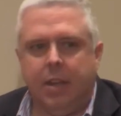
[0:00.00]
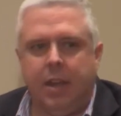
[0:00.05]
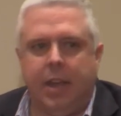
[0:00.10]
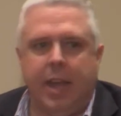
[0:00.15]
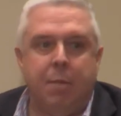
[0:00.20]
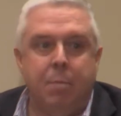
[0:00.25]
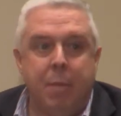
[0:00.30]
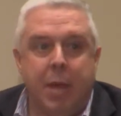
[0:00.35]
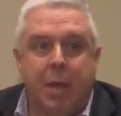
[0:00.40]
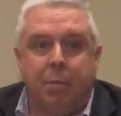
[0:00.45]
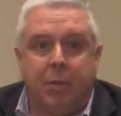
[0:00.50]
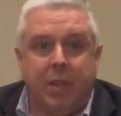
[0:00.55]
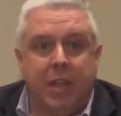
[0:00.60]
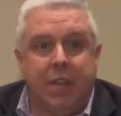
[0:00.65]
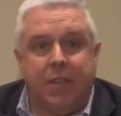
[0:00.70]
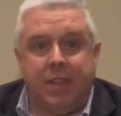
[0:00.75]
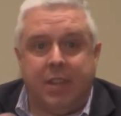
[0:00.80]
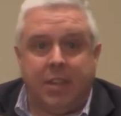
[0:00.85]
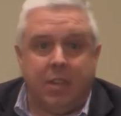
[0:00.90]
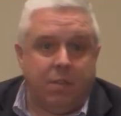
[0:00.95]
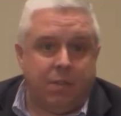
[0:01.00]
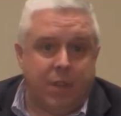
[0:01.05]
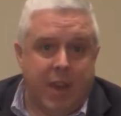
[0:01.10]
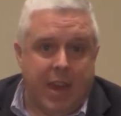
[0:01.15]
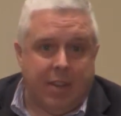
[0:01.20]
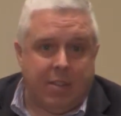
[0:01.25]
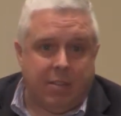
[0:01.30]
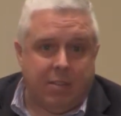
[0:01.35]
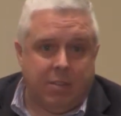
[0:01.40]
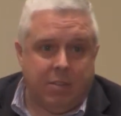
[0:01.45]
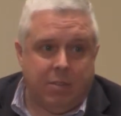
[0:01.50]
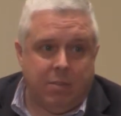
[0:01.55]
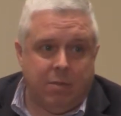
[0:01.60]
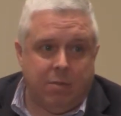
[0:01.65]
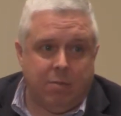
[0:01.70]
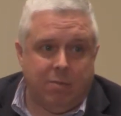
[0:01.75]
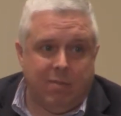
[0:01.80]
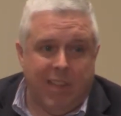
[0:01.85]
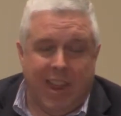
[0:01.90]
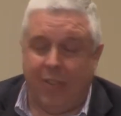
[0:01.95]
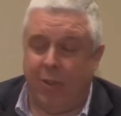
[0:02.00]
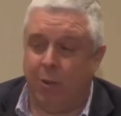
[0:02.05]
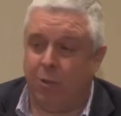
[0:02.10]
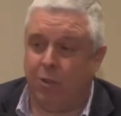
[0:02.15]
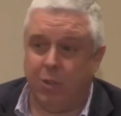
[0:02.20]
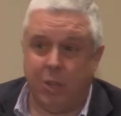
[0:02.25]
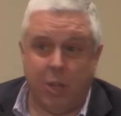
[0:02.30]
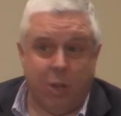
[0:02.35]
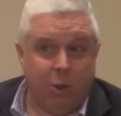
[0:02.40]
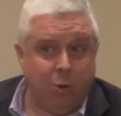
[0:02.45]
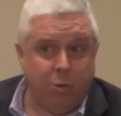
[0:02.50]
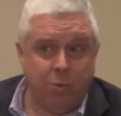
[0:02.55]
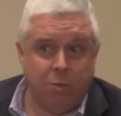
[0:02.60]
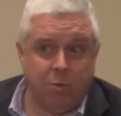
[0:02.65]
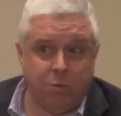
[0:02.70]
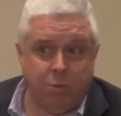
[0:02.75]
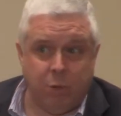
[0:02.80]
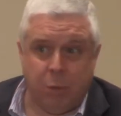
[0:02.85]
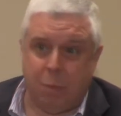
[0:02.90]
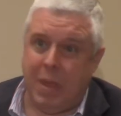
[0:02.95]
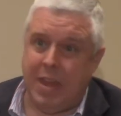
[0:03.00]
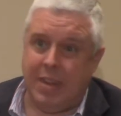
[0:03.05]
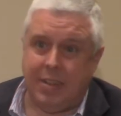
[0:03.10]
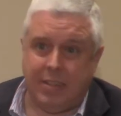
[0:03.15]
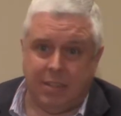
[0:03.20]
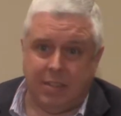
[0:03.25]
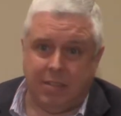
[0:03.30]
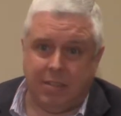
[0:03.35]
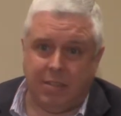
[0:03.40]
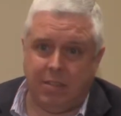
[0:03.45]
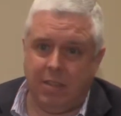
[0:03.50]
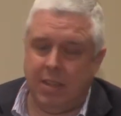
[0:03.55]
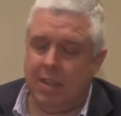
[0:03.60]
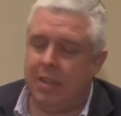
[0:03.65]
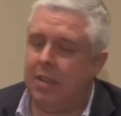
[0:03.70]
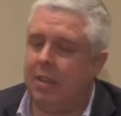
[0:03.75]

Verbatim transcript: Admit, believe, and confess, and there's no repentance.